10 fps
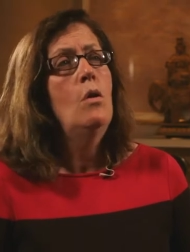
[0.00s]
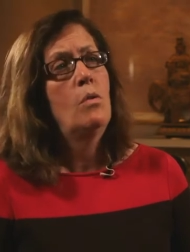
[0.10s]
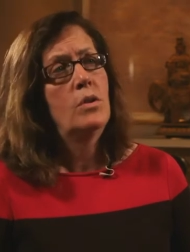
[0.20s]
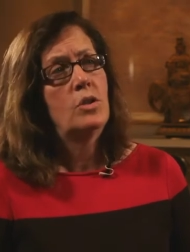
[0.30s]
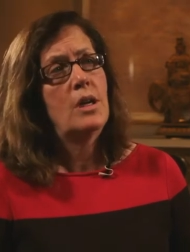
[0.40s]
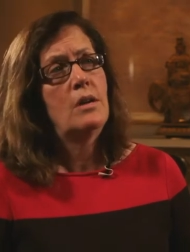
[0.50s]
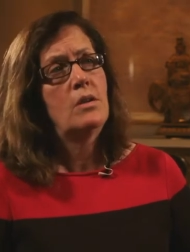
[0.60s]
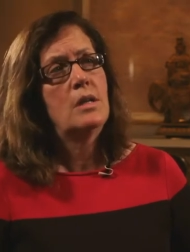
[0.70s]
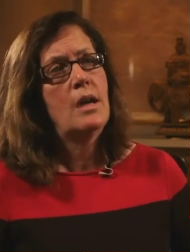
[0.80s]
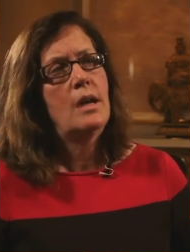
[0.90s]
or the child
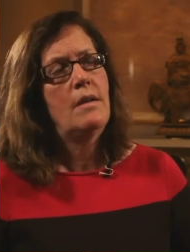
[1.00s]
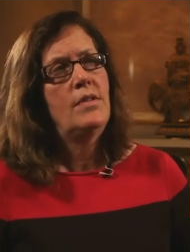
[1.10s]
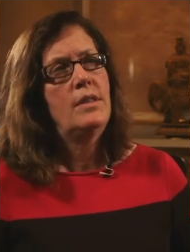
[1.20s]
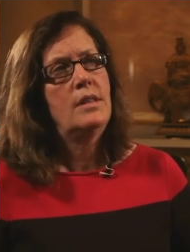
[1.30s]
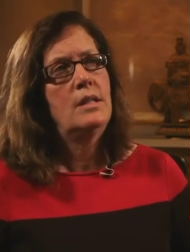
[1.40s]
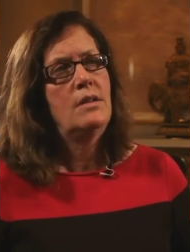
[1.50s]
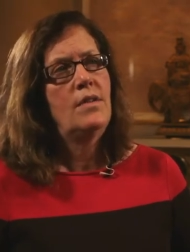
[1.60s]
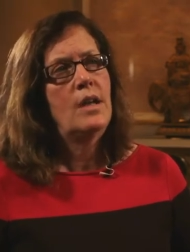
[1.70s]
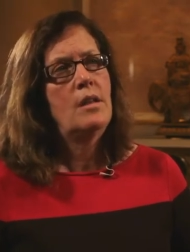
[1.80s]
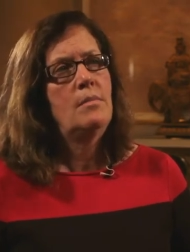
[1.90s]
could have the
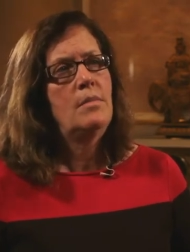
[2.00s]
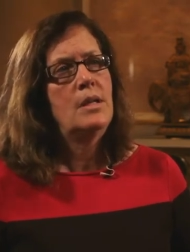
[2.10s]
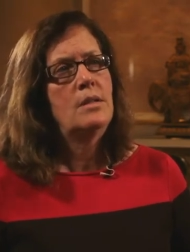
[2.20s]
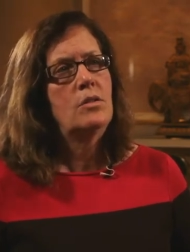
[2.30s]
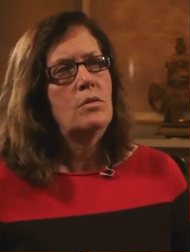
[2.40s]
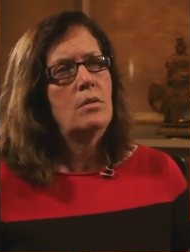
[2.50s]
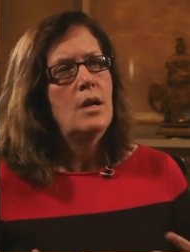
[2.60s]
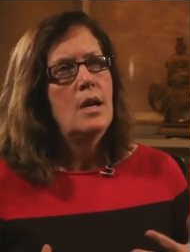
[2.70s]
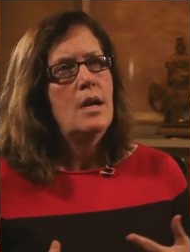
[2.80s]
development, or